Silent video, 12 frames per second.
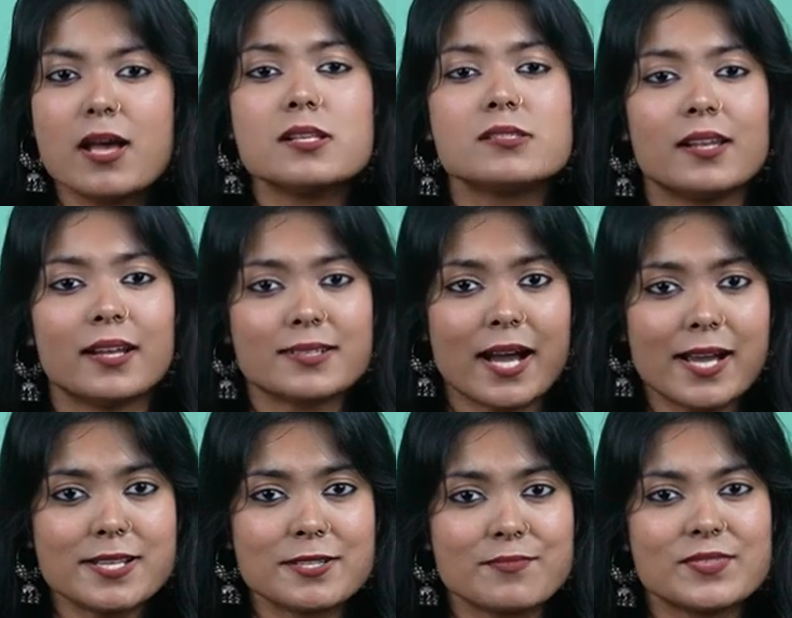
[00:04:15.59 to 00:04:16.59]
Select
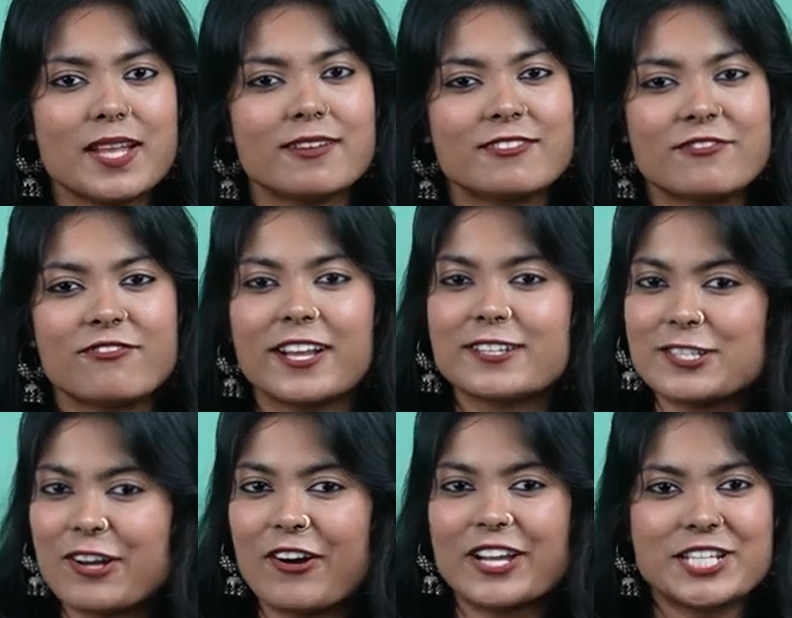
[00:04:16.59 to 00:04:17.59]
items that reflect
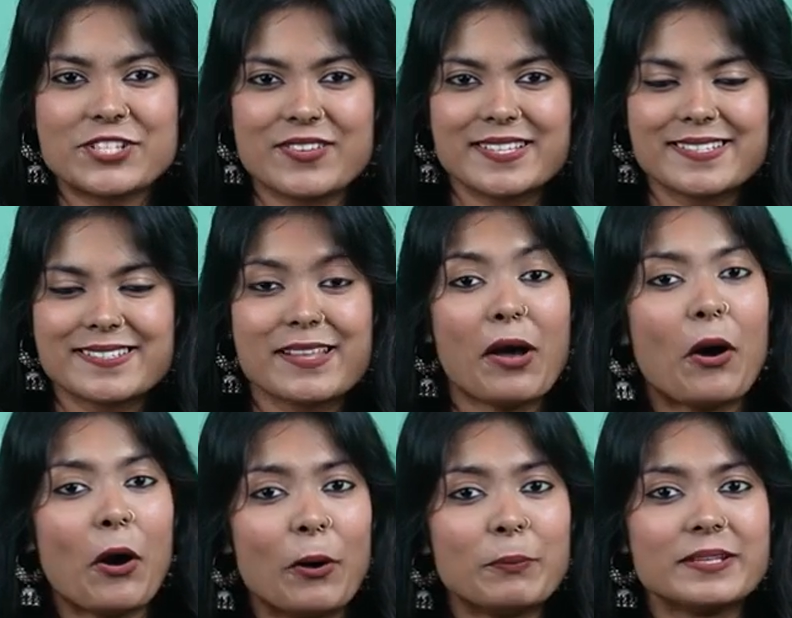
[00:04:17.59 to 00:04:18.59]
your interests,
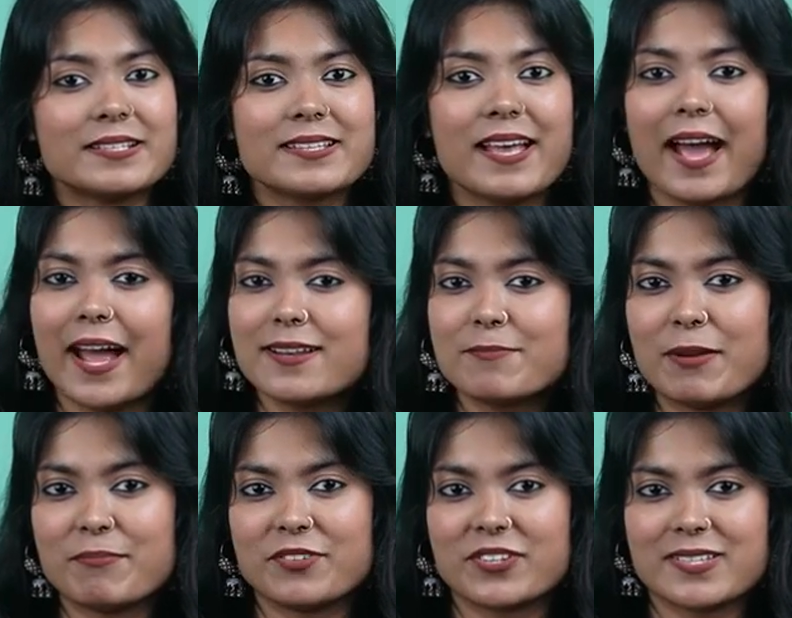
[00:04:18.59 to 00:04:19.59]
hobbies, and
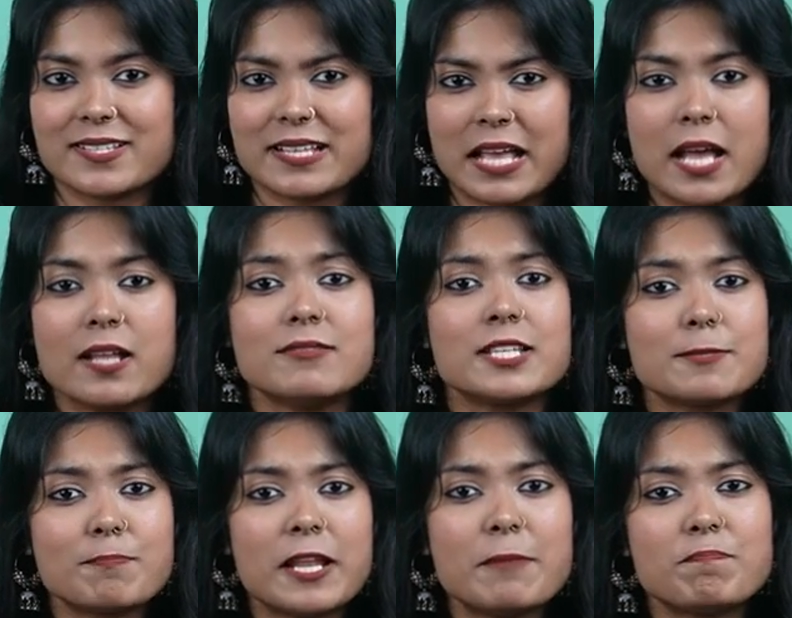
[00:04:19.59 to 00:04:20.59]
memories.
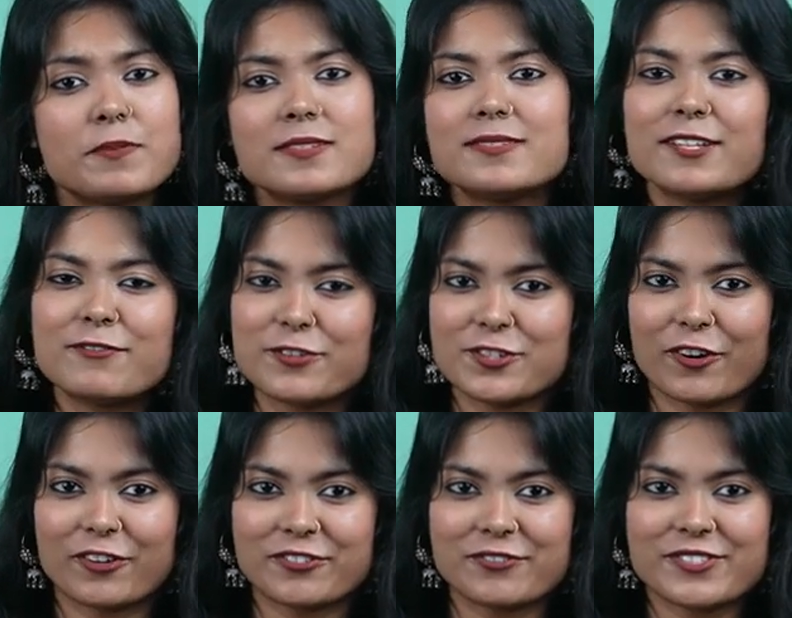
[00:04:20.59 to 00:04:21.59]
Display personal
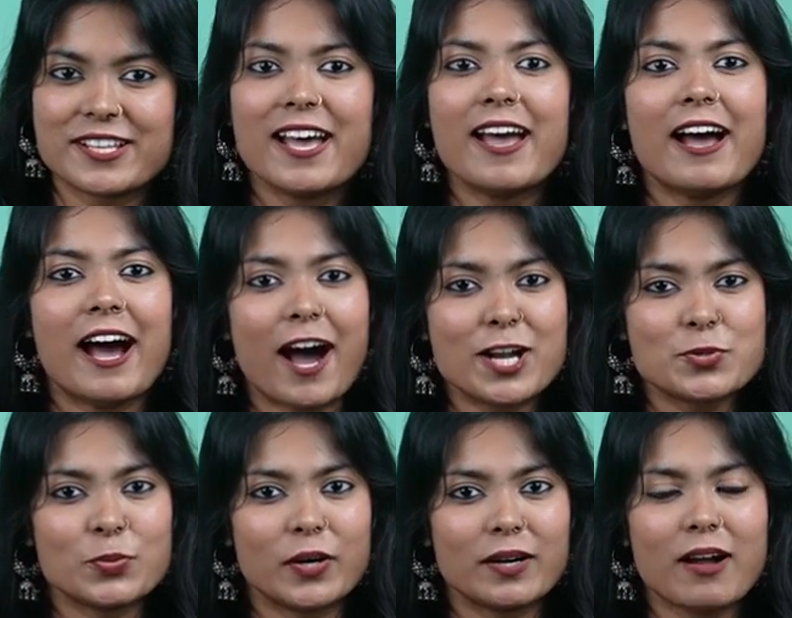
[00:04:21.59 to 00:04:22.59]
photographs,
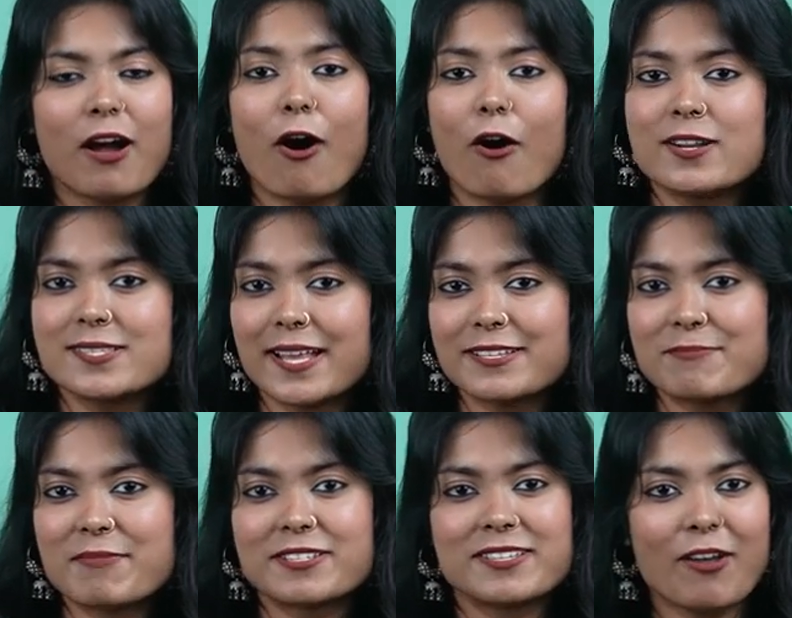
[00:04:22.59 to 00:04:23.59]
artwork, or
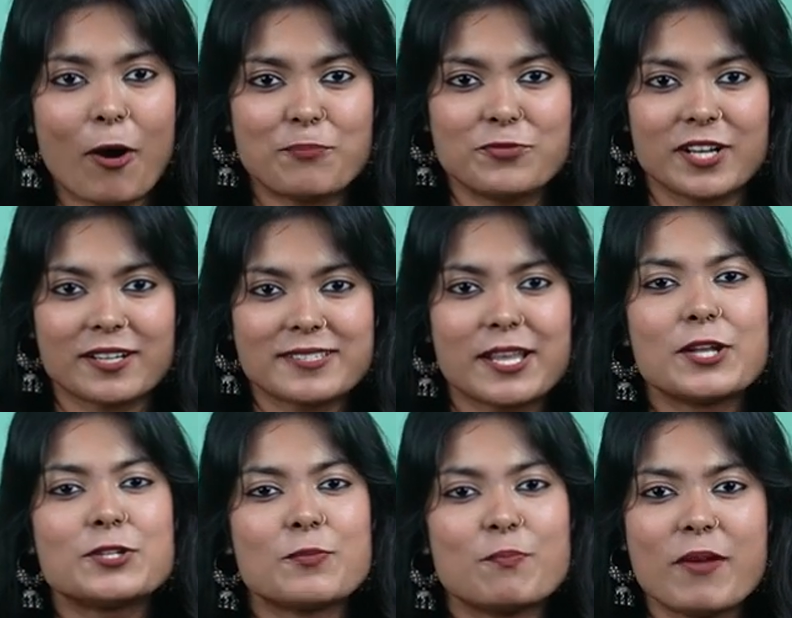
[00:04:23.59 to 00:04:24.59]
sentimental objects
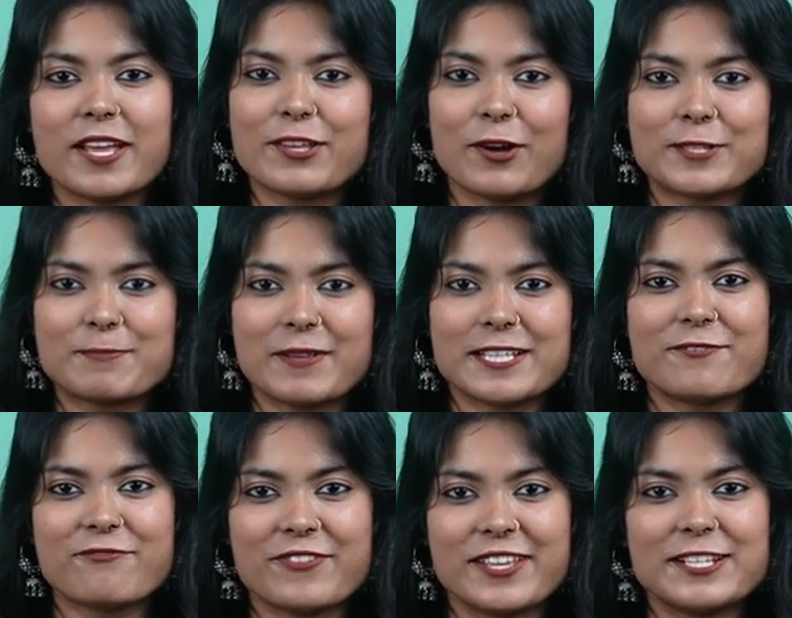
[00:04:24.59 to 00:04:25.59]
to make your space
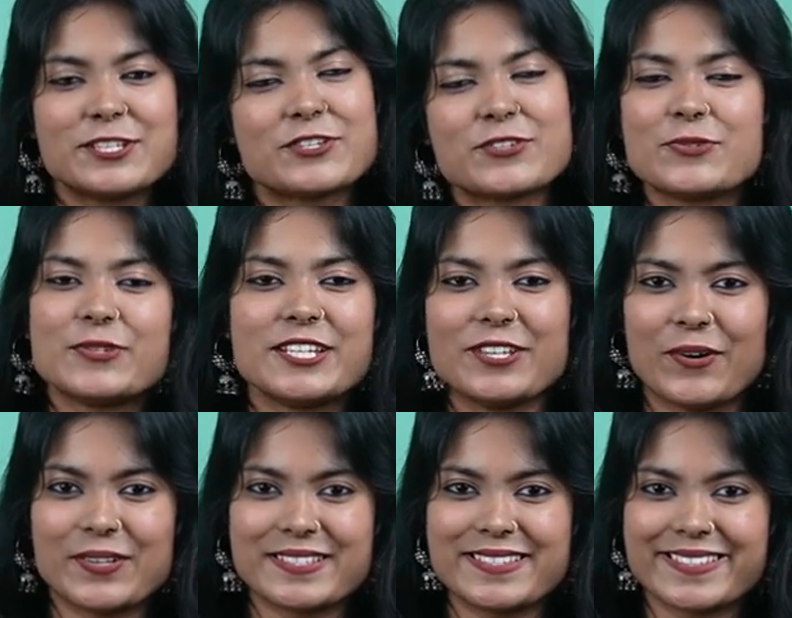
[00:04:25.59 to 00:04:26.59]
feel truly
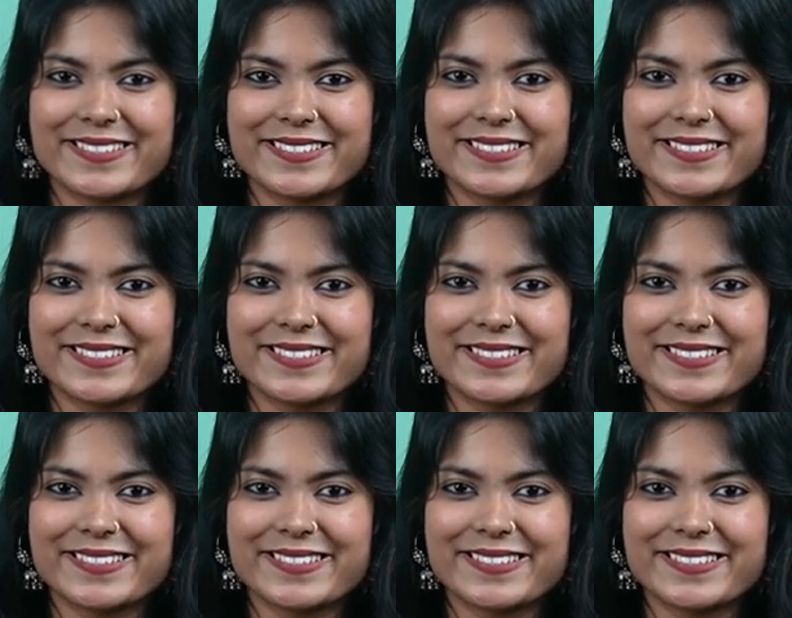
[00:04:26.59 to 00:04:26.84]
yours.